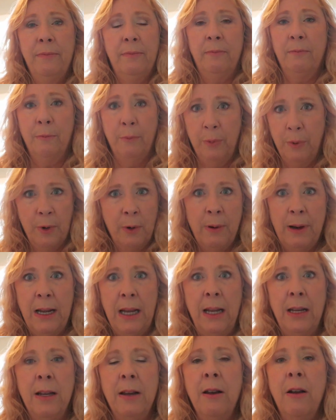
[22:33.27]
What do I
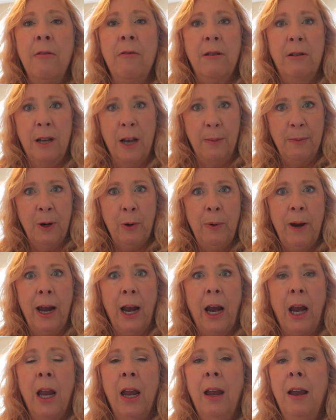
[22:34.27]
need to know? Tell me
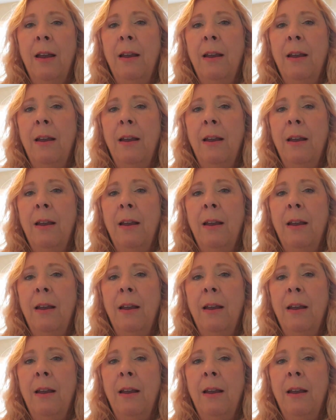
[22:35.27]
quick.